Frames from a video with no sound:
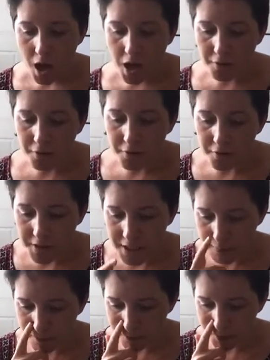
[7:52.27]
Another
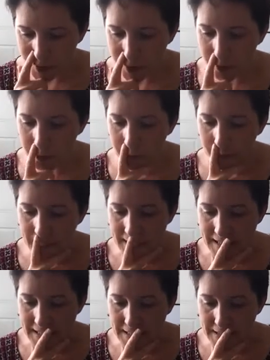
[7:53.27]
tip for you
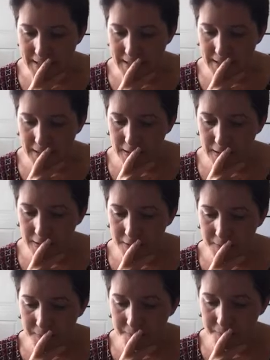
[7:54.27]
is
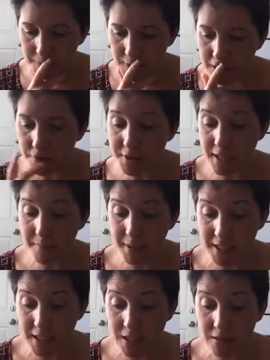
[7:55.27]
in the same
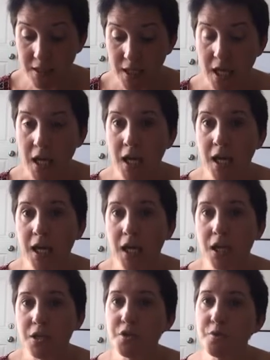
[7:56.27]
idea,
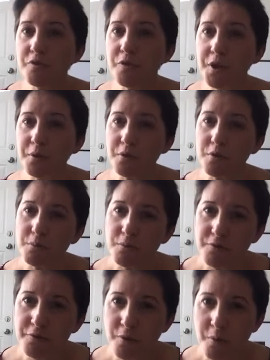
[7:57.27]
for you to
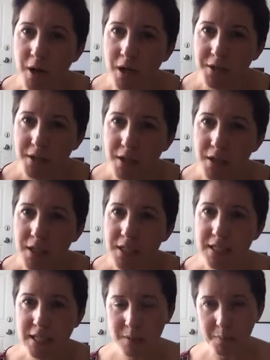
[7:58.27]
move forward
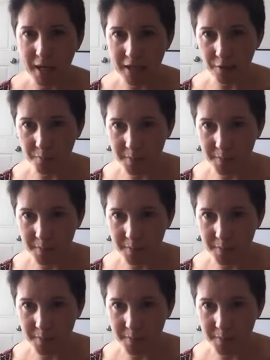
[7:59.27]
despite